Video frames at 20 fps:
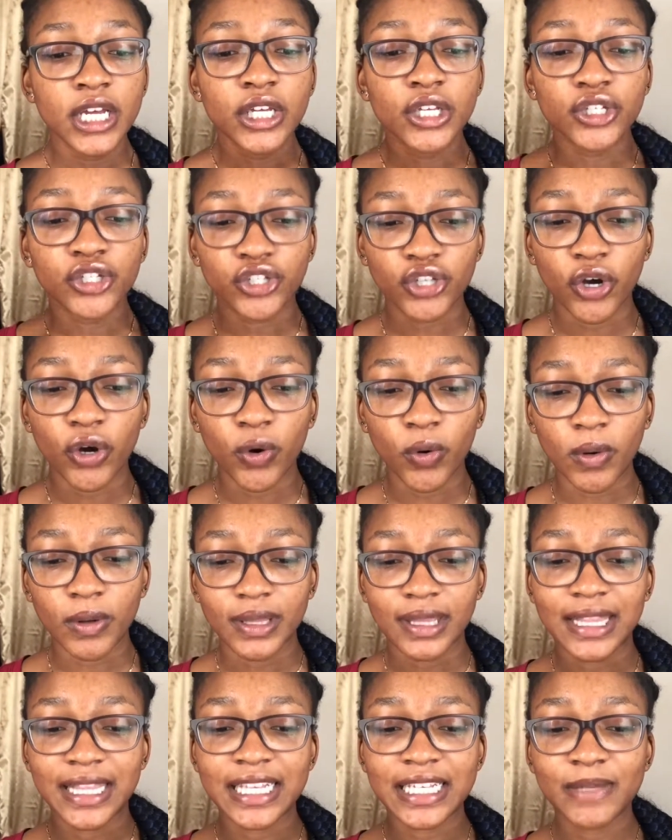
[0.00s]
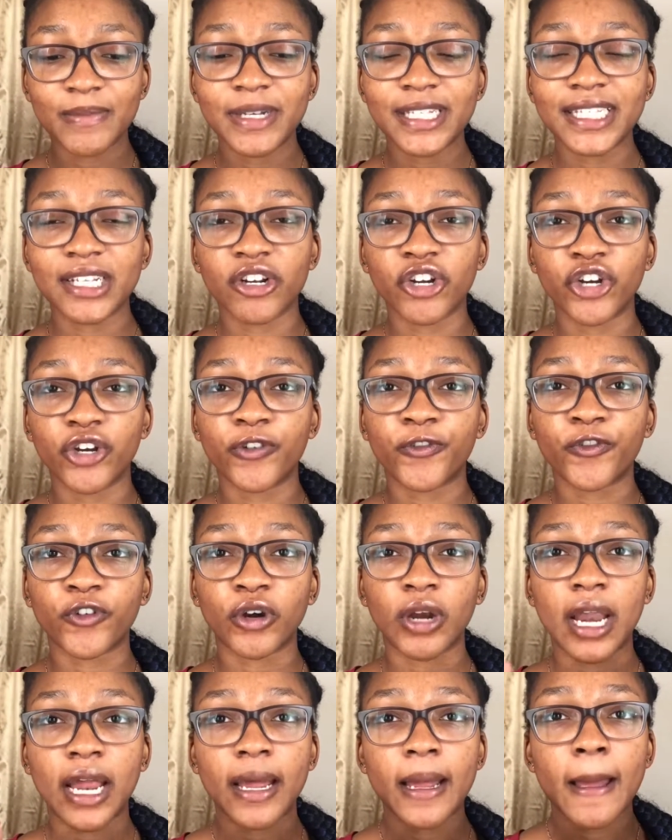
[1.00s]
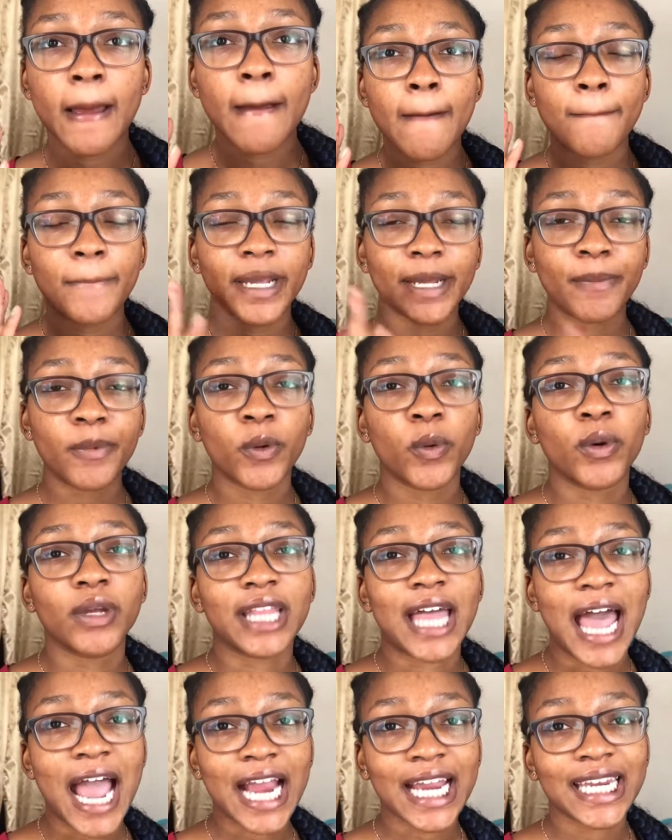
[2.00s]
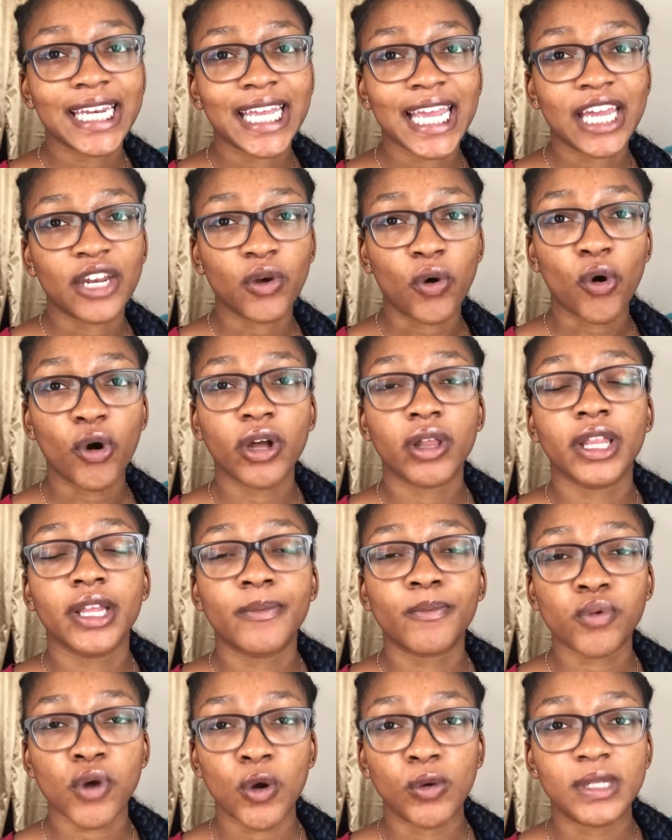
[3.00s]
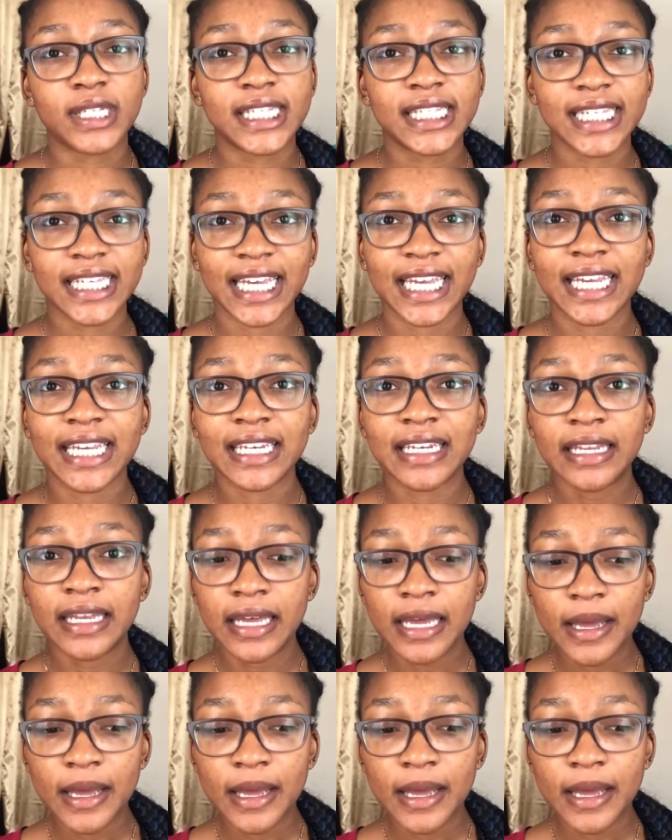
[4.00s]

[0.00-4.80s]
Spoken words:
So this means they're good for people with acne and oily prone skin,